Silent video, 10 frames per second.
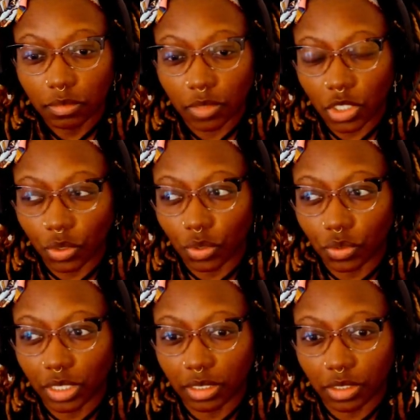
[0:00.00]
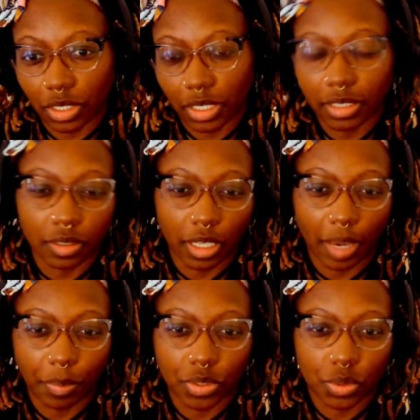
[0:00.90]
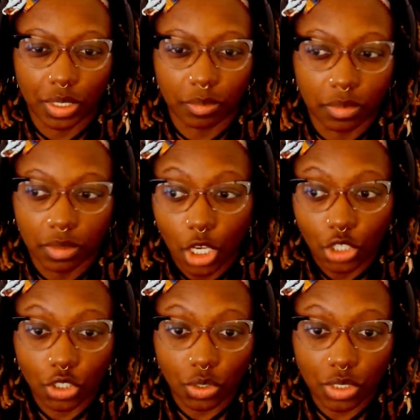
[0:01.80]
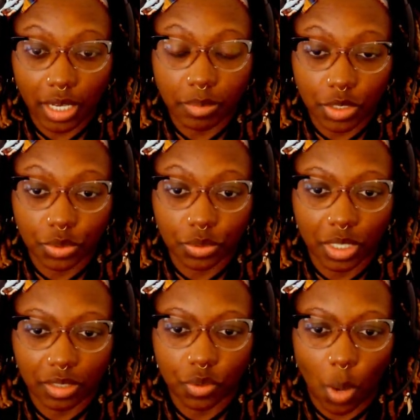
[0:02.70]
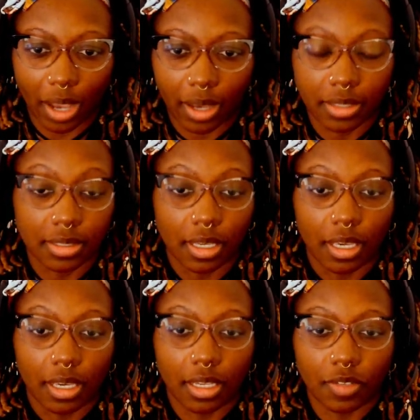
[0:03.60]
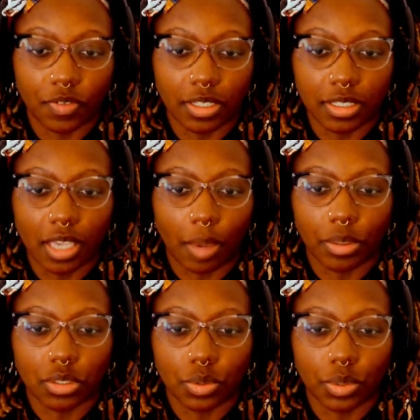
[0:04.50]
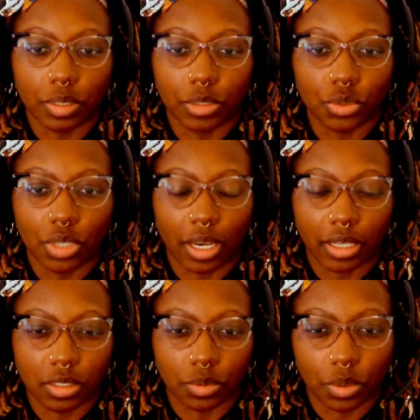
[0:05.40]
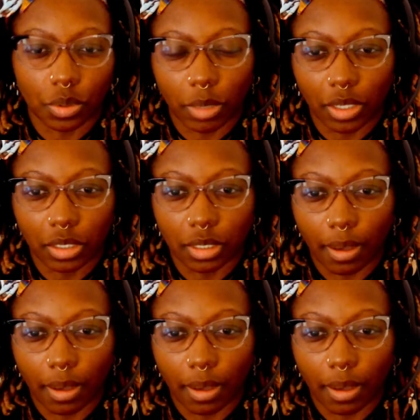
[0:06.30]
So nothing's going to happen to him no time soon, health-wise. And if it is happening to him, you guys don't know about it.